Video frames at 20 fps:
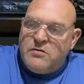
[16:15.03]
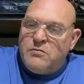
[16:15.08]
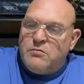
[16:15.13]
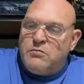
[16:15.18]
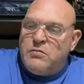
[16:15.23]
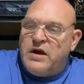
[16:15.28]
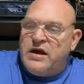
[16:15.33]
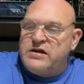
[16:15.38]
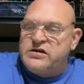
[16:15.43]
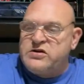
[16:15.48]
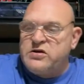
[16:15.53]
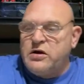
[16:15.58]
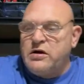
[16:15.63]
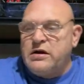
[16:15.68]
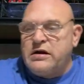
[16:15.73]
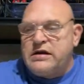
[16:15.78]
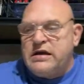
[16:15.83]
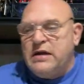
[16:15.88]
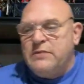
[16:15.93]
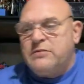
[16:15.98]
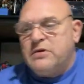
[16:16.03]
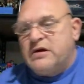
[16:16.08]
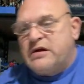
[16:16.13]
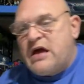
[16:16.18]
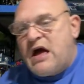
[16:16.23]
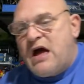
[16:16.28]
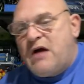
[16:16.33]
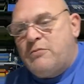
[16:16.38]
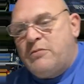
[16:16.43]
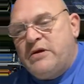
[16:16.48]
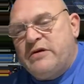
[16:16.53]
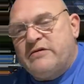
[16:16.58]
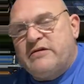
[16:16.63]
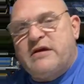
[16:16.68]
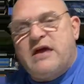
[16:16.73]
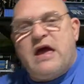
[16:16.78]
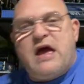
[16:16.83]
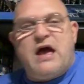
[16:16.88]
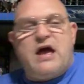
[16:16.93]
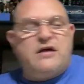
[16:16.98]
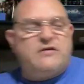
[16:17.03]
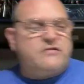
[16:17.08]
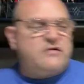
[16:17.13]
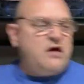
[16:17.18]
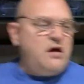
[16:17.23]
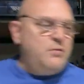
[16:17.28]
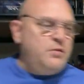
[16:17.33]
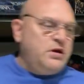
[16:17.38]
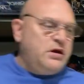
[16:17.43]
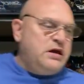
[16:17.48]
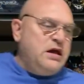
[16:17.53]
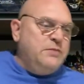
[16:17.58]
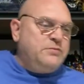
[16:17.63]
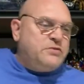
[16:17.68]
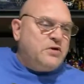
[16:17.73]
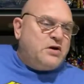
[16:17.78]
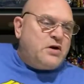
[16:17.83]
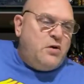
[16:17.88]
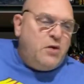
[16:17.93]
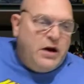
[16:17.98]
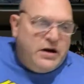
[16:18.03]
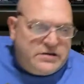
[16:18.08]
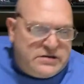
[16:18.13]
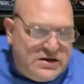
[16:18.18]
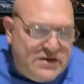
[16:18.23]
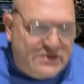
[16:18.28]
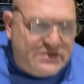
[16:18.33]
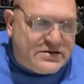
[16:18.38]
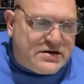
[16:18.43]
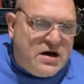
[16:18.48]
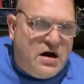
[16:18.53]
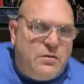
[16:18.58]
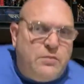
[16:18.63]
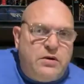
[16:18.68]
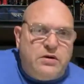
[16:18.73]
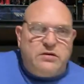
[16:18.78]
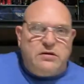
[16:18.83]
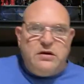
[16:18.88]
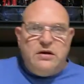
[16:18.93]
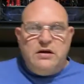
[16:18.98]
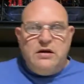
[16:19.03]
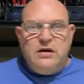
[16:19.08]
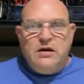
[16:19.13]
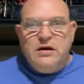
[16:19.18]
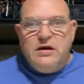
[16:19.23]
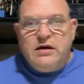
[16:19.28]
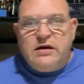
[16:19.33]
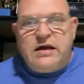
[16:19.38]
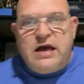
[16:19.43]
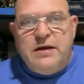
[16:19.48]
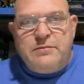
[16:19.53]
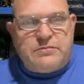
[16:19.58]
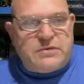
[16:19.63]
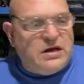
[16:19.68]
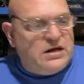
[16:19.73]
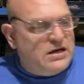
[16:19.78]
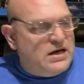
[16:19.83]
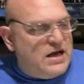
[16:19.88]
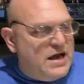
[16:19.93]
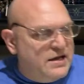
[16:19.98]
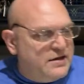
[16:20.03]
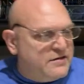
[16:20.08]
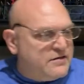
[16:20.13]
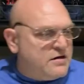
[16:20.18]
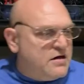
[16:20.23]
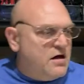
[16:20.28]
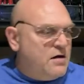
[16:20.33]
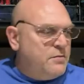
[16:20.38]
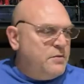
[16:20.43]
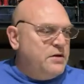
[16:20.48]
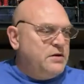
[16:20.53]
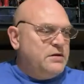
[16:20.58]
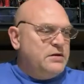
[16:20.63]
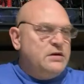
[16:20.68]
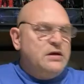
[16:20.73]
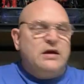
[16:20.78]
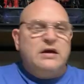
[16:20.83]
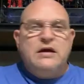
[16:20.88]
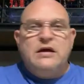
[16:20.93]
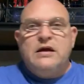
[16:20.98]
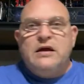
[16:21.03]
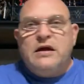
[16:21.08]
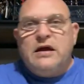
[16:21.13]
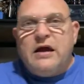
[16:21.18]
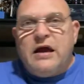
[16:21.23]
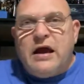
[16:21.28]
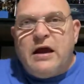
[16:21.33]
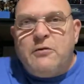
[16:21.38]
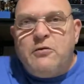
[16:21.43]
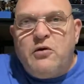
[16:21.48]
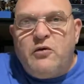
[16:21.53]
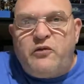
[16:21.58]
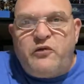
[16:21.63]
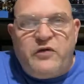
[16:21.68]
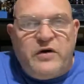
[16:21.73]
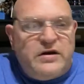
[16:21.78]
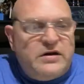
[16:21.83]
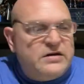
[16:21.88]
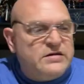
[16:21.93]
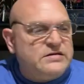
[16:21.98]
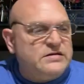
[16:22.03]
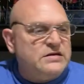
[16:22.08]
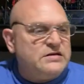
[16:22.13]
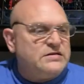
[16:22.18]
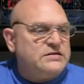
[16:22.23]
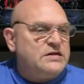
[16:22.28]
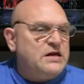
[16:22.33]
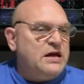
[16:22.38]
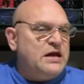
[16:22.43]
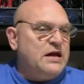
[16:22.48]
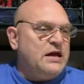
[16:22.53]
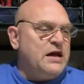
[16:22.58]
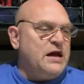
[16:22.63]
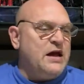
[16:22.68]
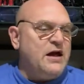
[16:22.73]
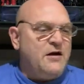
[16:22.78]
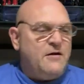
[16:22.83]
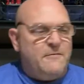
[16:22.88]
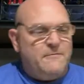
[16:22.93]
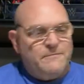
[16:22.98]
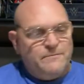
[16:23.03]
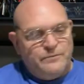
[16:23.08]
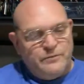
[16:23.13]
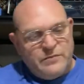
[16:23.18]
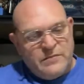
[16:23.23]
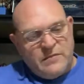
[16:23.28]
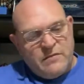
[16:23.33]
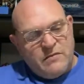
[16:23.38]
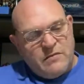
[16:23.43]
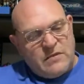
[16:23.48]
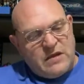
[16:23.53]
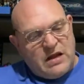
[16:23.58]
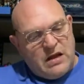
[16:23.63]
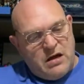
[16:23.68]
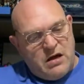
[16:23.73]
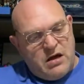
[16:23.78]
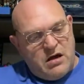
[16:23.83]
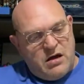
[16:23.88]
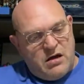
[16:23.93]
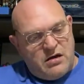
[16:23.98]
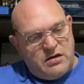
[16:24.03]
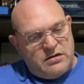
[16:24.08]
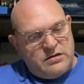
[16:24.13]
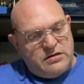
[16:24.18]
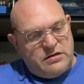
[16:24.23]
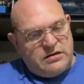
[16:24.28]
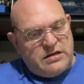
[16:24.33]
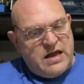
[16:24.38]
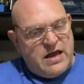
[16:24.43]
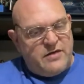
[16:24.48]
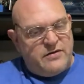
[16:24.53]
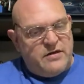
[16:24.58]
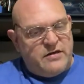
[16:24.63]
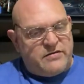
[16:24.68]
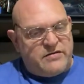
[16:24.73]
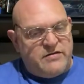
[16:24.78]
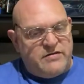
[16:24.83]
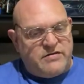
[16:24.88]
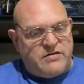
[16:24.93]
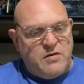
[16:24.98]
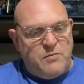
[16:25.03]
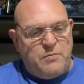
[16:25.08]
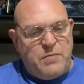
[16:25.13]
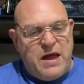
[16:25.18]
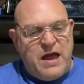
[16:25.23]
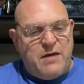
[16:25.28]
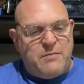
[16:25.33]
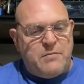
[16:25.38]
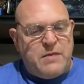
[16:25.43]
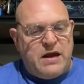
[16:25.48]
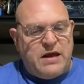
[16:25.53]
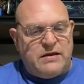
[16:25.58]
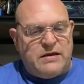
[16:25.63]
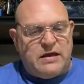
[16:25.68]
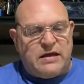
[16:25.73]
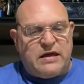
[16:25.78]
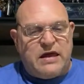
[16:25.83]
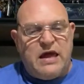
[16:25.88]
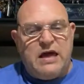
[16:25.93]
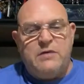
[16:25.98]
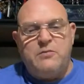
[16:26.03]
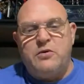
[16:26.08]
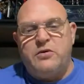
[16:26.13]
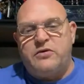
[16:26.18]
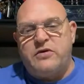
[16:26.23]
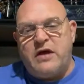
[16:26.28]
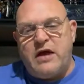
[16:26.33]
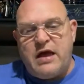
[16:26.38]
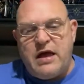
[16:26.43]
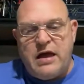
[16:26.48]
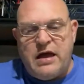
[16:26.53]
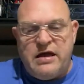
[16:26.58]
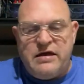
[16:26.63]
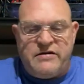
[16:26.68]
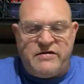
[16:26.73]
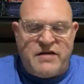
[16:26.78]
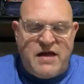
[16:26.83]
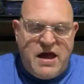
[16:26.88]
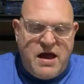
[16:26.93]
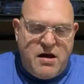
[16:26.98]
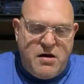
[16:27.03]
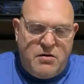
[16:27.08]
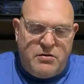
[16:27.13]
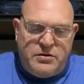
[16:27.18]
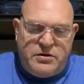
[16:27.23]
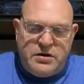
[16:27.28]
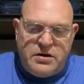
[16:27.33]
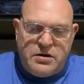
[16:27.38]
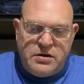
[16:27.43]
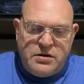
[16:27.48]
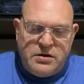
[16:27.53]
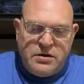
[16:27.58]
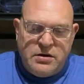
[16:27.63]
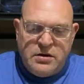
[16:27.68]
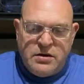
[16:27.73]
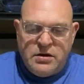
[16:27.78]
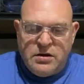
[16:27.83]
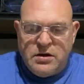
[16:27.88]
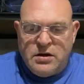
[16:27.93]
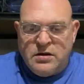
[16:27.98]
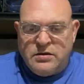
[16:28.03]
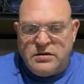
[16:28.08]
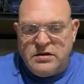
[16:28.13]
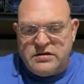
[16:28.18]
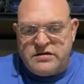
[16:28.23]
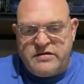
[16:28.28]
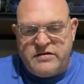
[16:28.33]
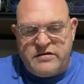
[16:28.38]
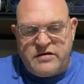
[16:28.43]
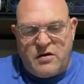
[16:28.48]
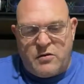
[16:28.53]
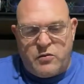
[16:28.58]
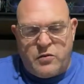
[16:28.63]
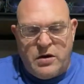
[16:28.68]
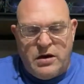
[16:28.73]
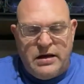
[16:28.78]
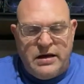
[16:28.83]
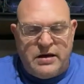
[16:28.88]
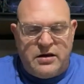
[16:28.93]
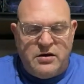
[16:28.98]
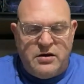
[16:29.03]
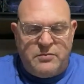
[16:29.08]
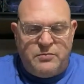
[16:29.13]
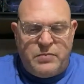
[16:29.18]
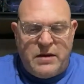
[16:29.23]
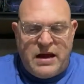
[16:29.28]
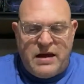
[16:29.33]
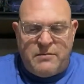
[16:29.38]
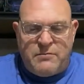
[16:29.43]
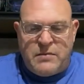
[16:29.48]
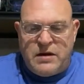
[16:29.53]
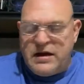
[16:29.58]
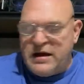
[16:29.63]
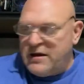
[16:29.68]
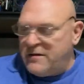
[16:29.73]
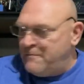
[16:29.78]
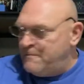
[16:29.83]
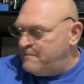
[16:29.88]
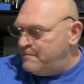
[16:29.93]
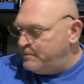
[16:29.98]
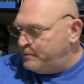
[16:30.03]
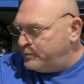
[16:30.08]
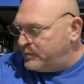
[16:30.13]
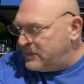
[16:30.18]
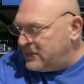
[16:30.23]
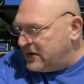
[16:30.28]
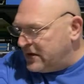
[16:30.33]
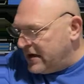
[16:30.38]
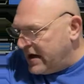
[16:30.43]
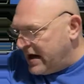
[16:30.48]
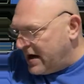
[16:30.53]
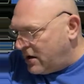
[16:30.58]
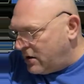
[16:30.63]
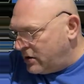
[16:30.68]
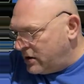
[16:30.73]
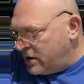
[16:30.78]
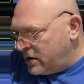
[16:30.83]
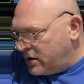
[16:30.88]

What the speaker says: Make sure to keep the comments, guys, coming. Keep the questions coming. Keep the likes coming. And we'll finish this thing out. Now, this is the Batman that came with the Ace Hound. This is a really good Batman. Now,